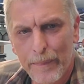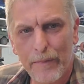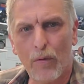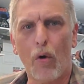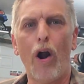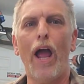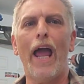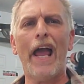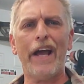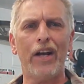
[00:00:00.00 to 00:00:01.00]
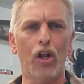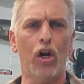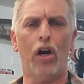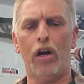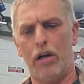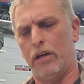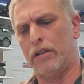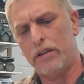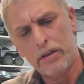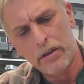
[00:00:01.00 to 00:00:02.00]
Wrangler.
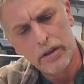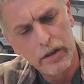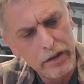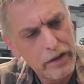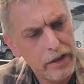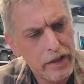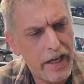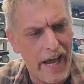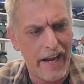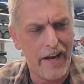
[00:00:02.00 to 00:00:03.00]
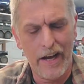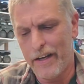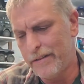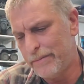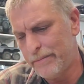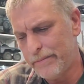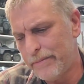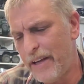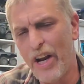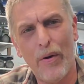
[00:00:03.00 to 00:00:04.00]
And,
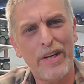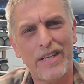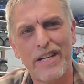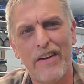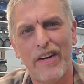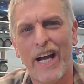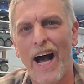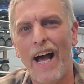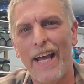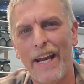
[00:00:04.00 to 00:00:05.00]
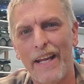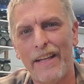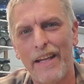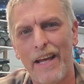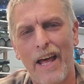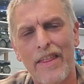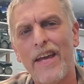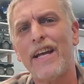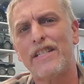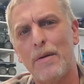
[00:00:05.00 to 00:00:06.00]
you know, it doesn't have a guy in it. I
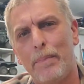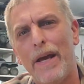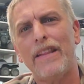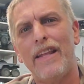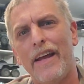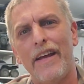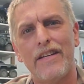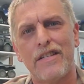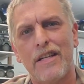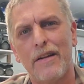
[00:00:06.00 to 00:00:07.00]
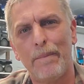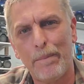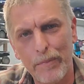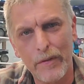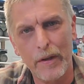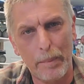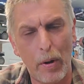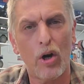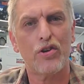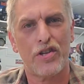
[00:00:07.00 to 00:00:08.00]
think it's a big thing is the
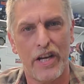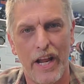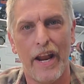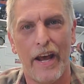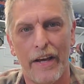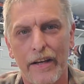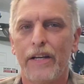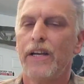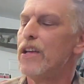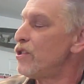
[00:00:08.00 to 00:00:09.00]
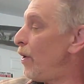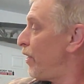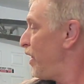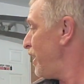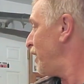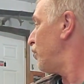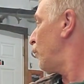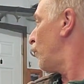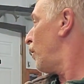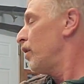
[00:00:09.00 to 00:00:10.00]
person in it. So I think that
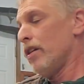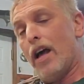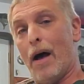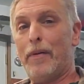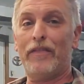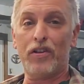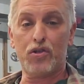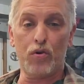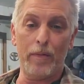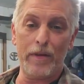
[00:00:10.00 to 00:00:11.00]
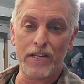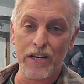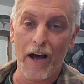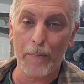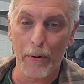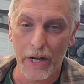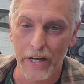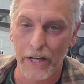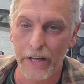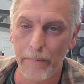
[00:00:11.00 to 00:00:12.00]
I'm going to have to trim this out pretty
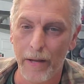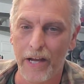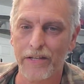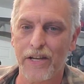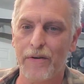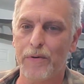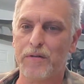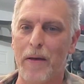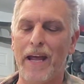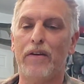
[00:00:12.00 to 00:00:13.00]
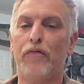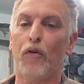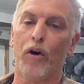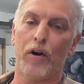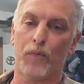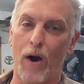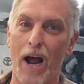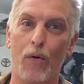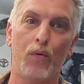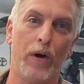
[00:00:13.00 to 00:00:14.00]
good because it was made for a
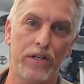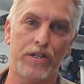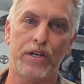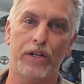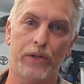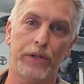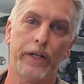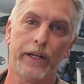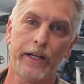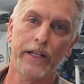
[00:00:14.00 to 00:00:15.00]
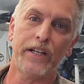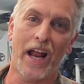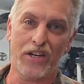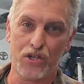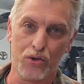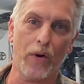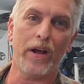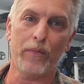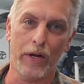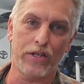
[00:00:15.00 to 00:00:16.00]
round windshield, not a
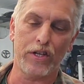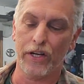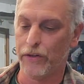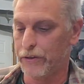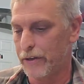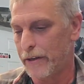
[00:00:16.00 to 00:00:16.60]
straight windshield.